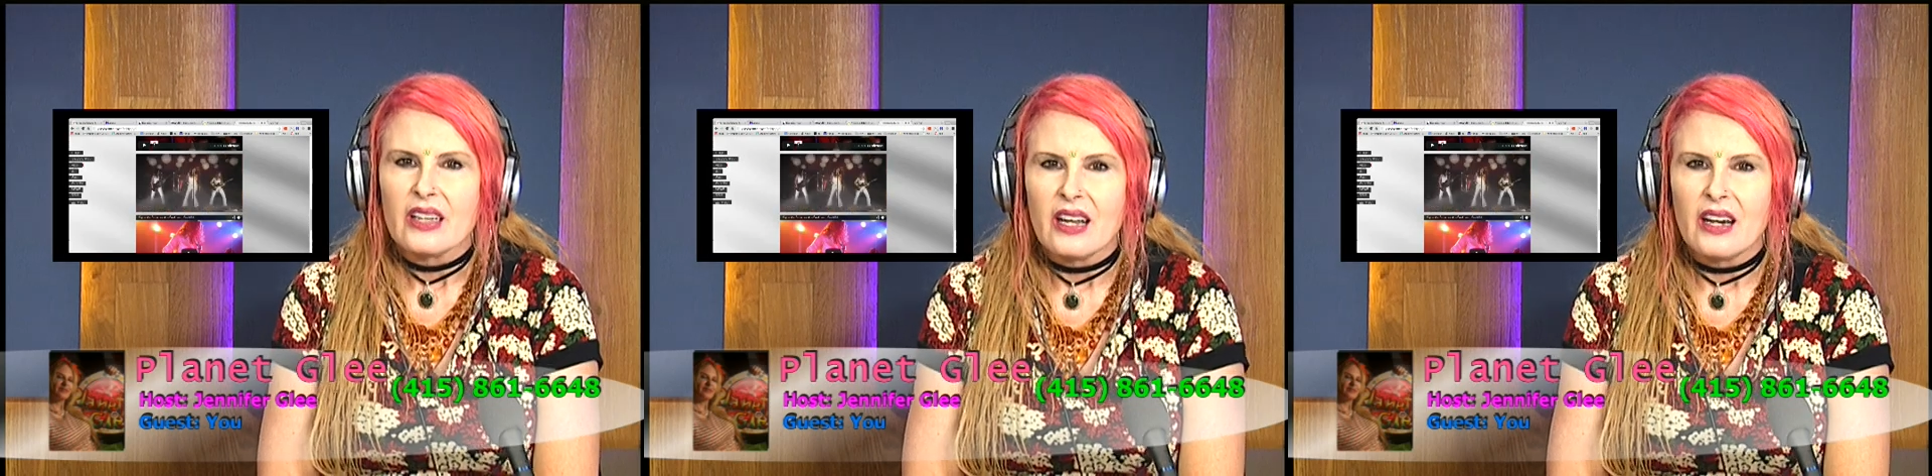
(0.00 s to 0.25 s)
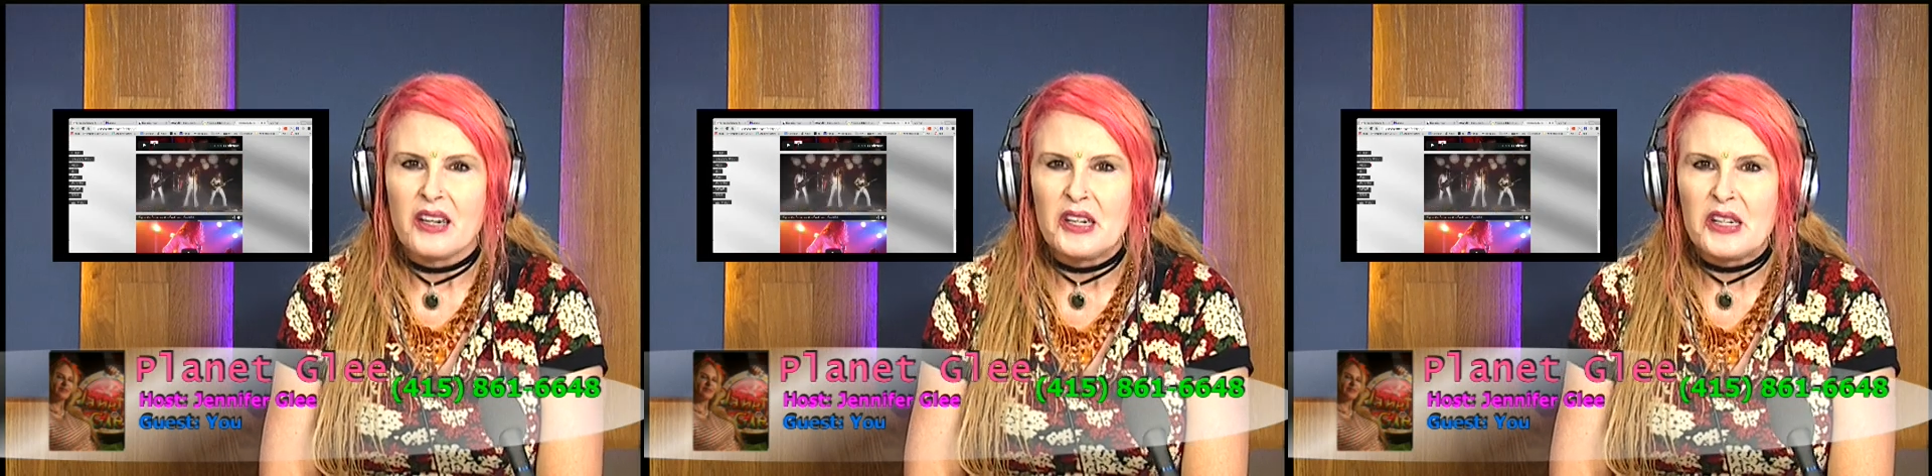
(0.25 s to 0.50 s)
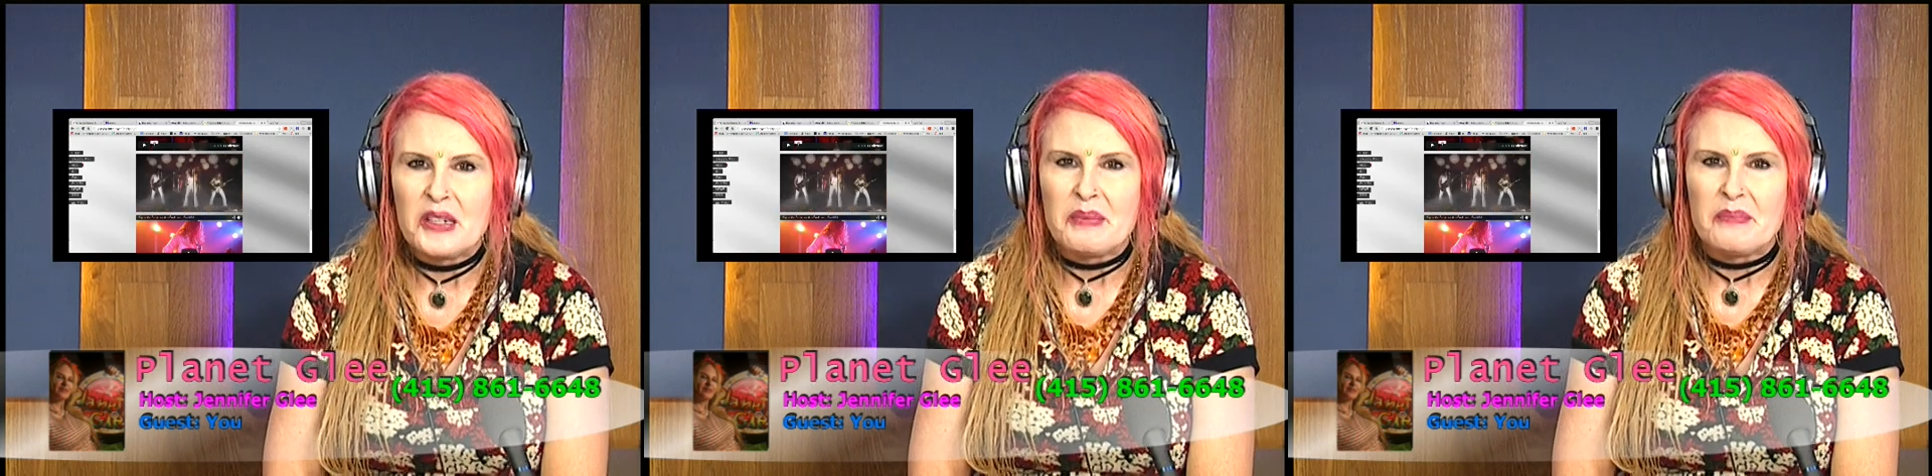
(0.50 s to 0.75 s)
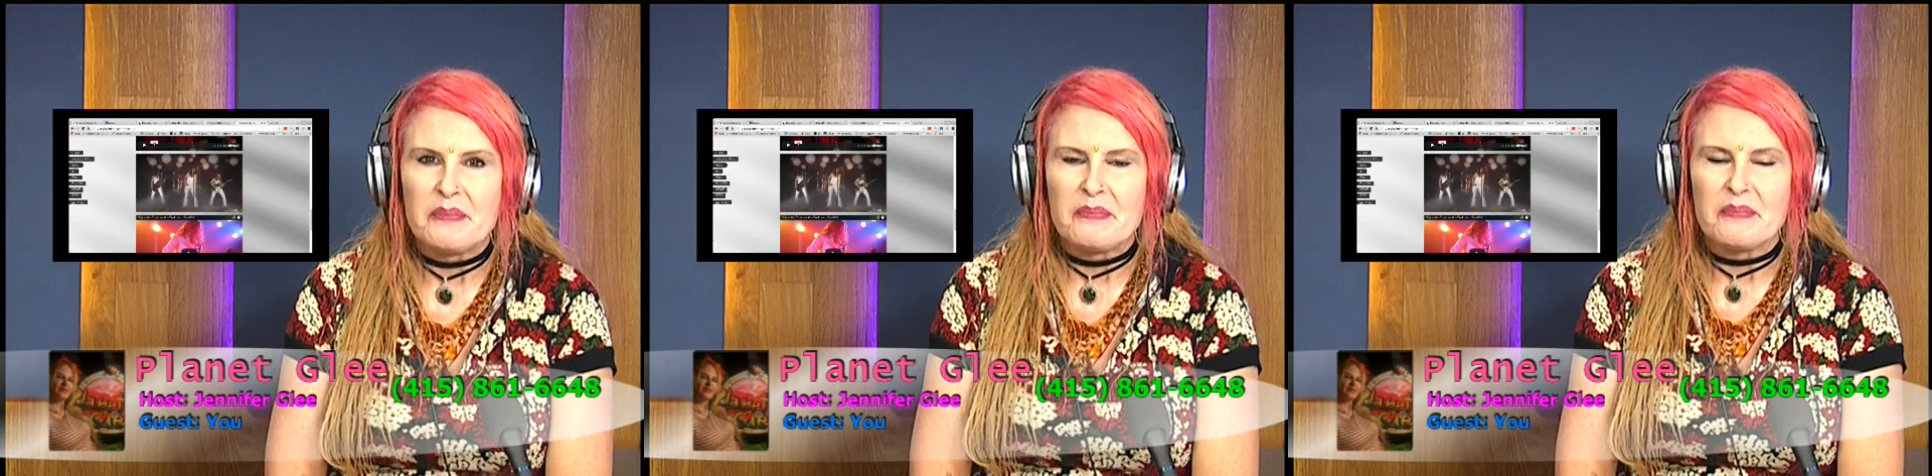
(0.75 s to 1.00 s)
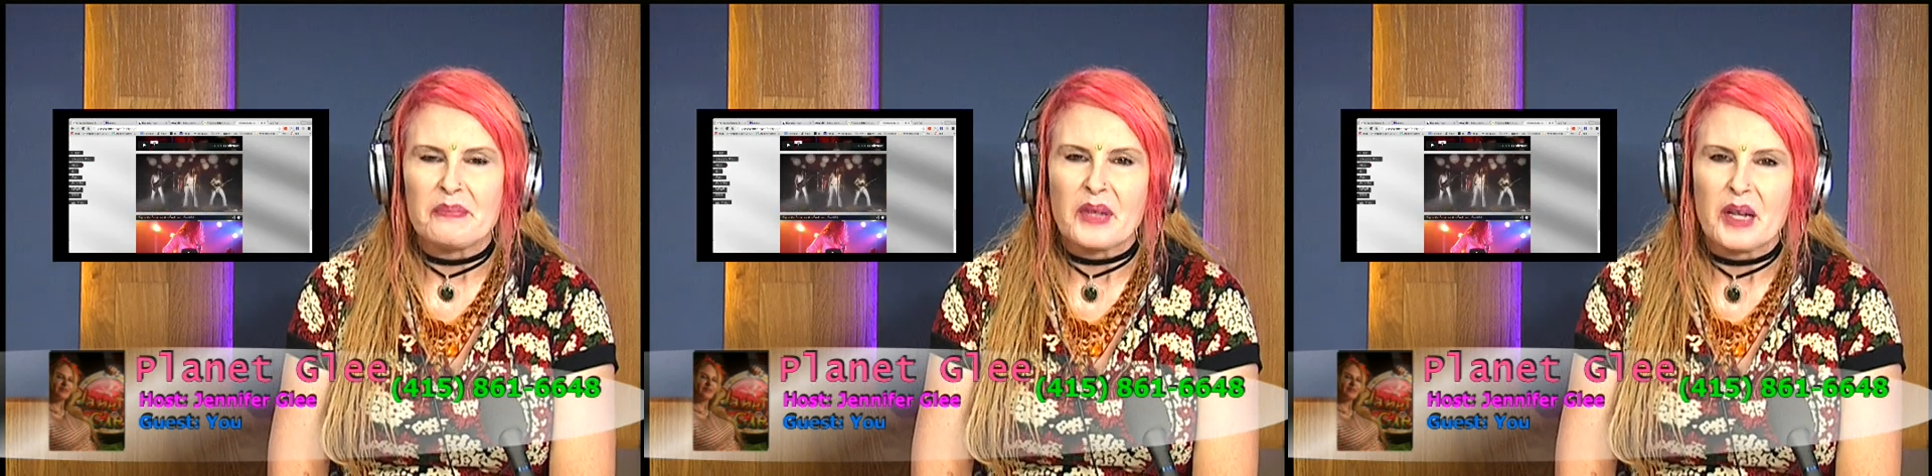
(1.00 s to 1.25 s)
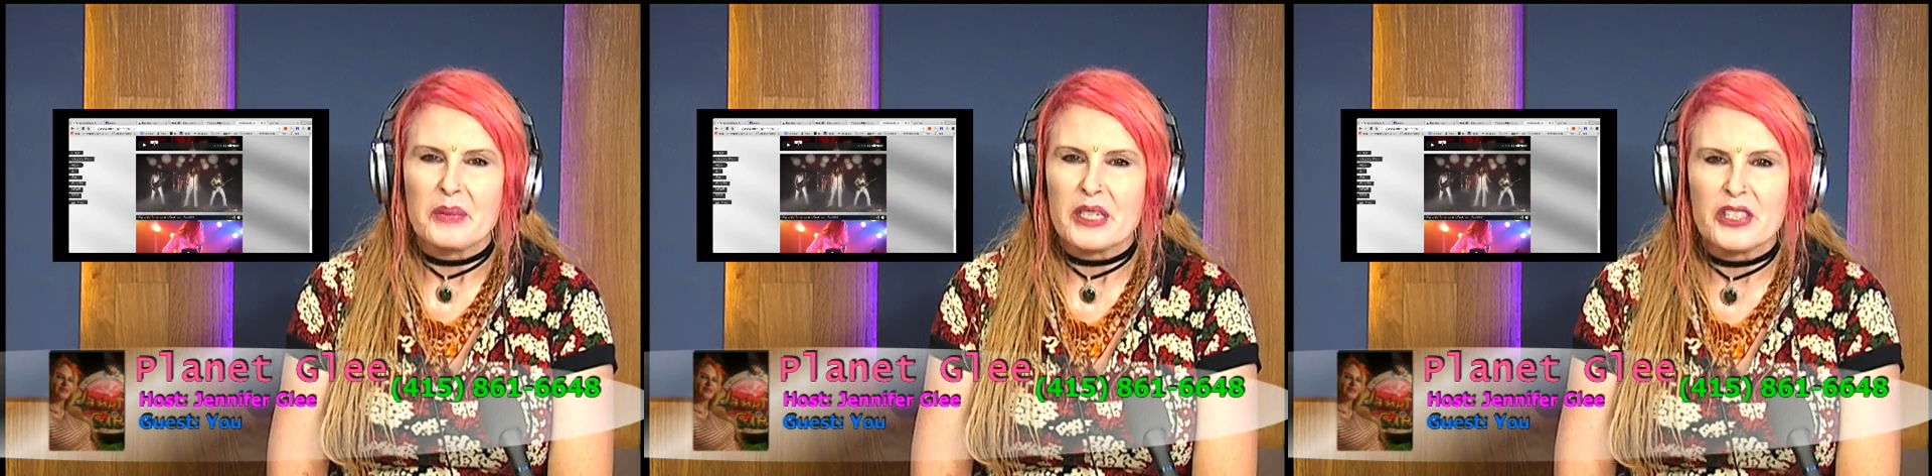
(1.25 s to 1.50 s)
Um,
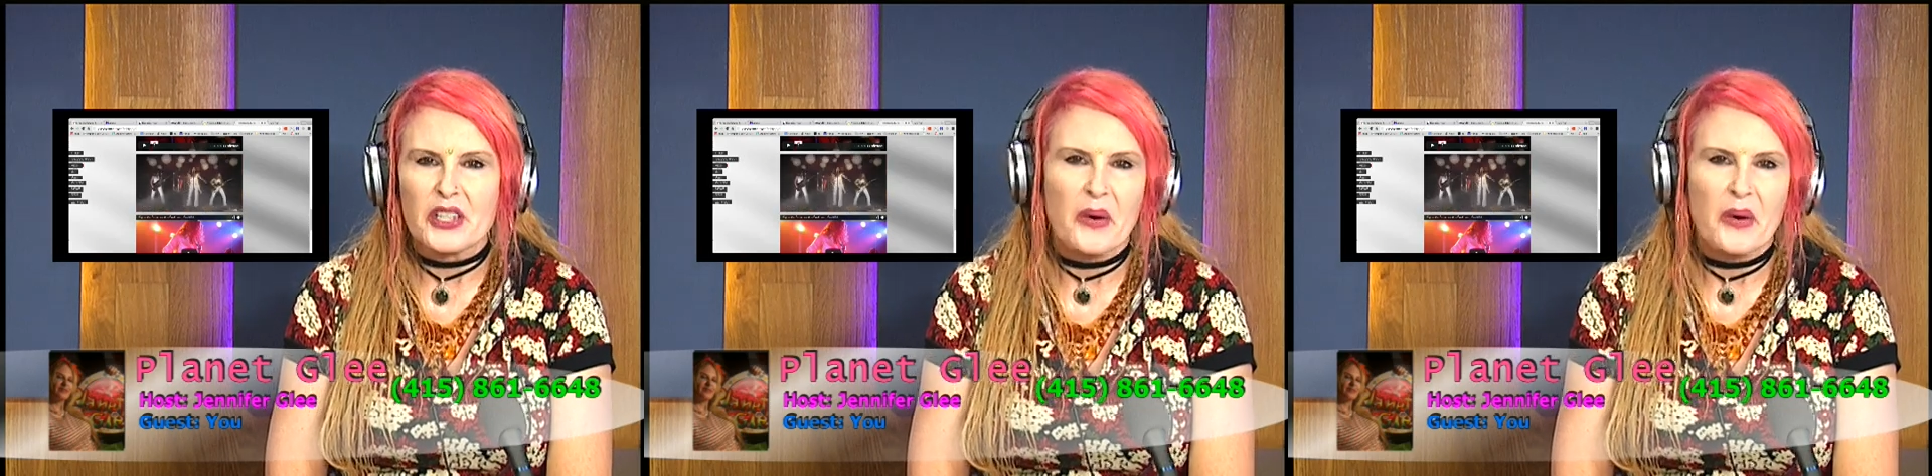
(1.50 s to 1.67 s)
I'd be so